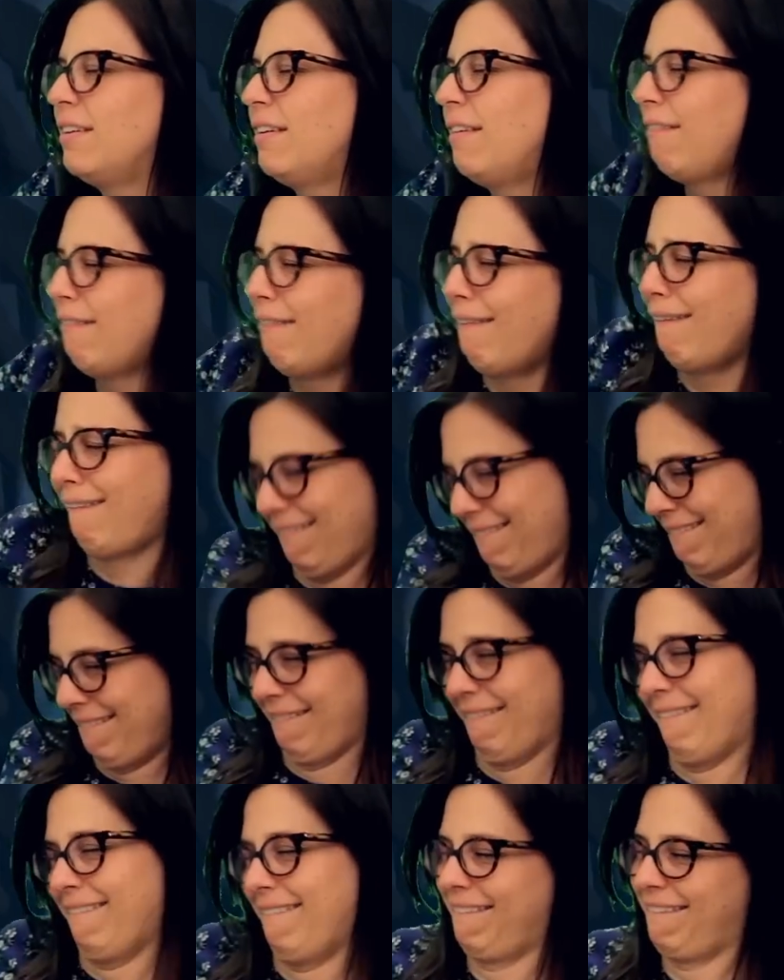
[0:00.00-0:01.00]

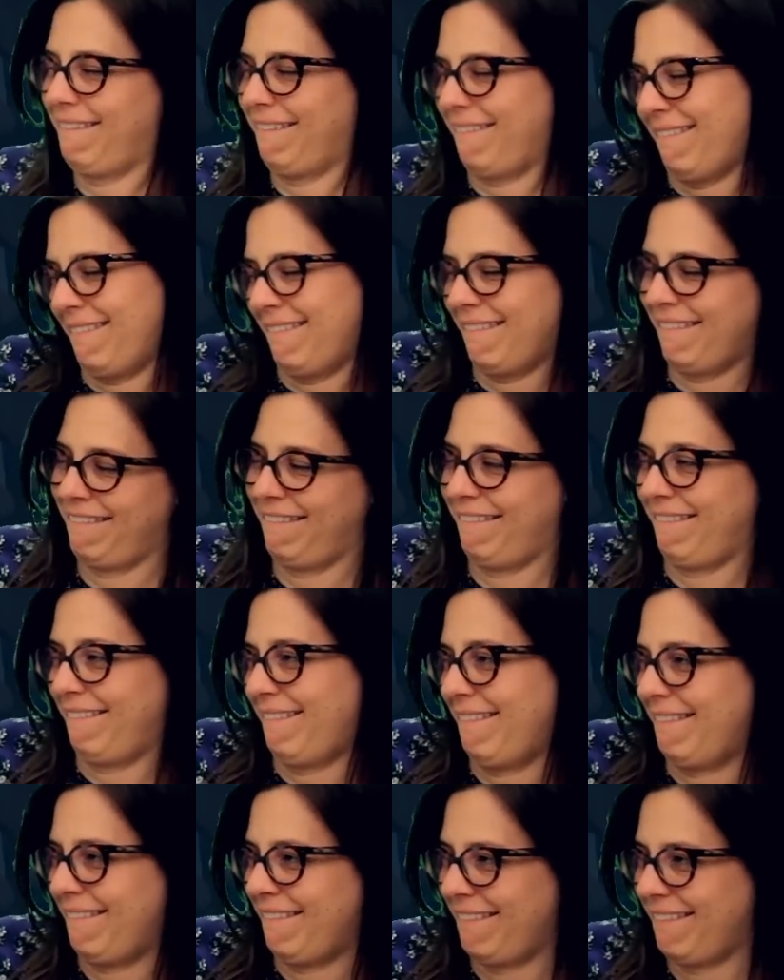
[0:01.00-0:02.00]

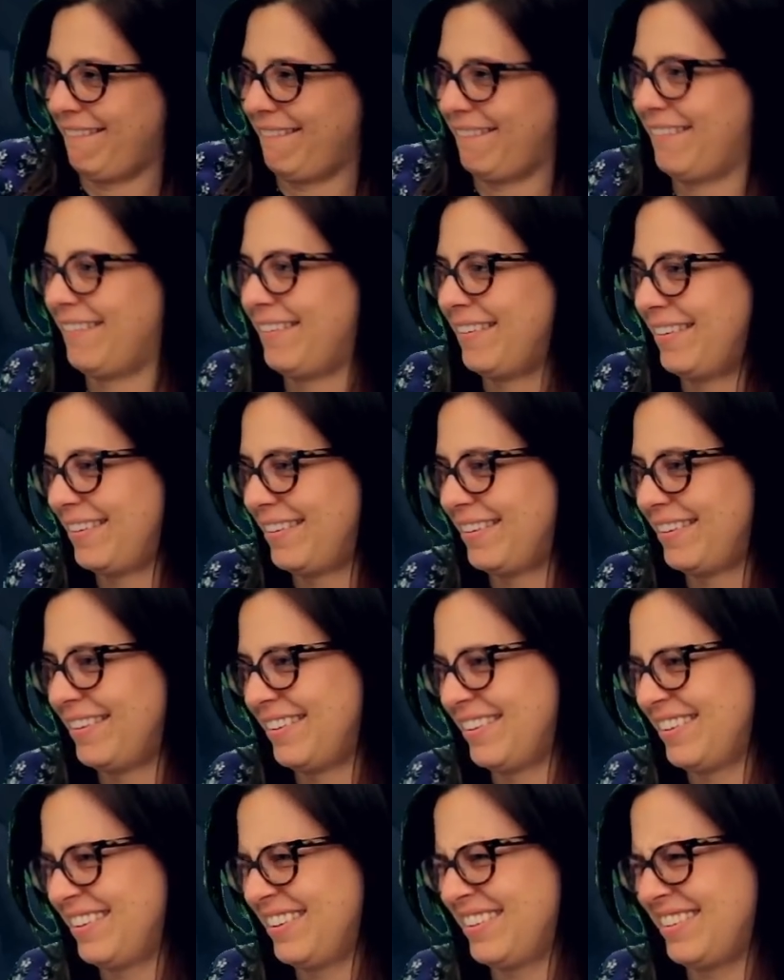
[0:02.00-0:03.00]

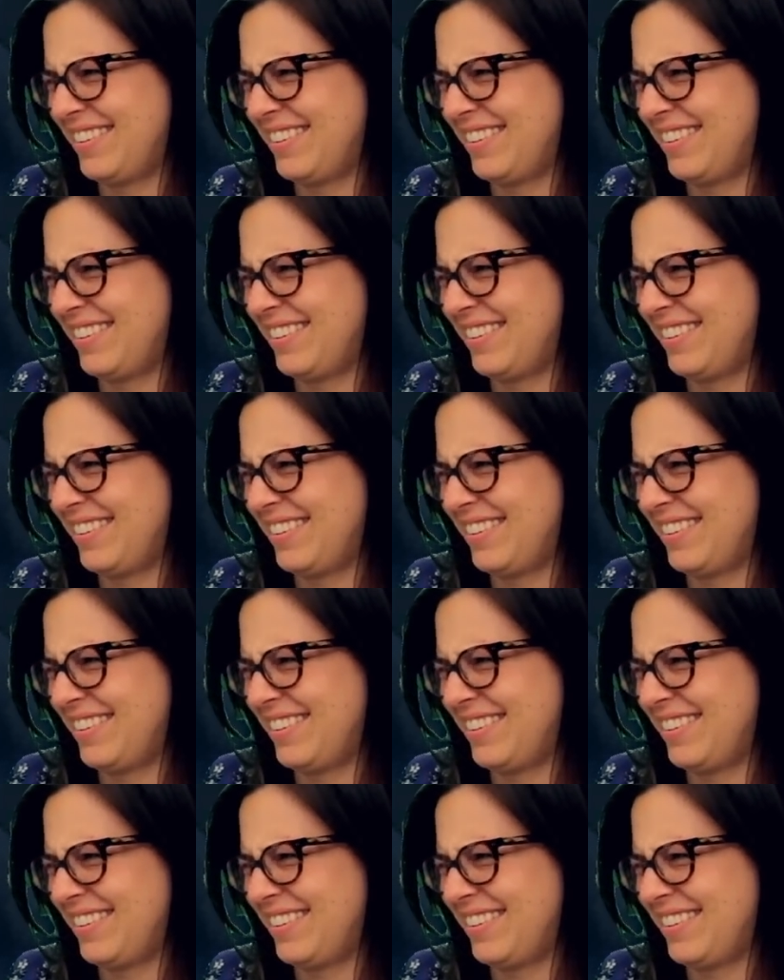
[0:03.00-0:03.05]
This person isn't speaking.